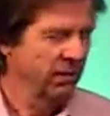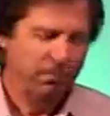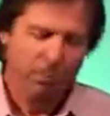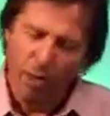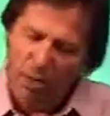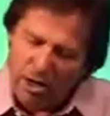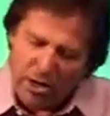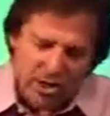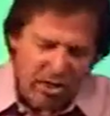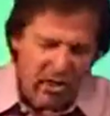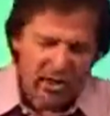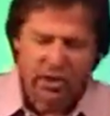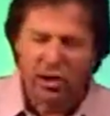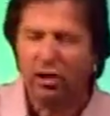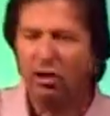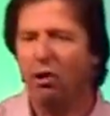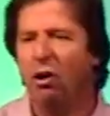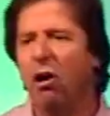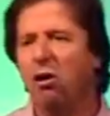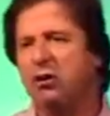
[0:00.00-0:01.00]
Boy, it's such a
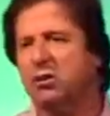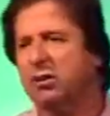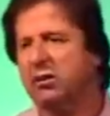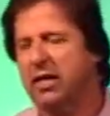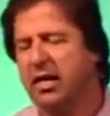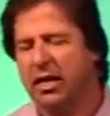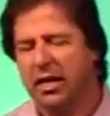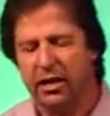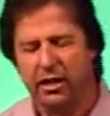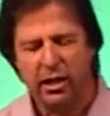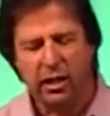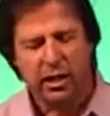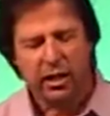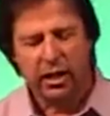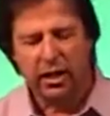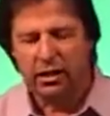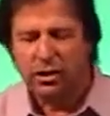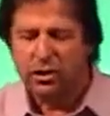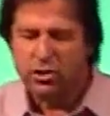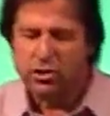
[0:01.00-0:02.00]
lost thing in, in the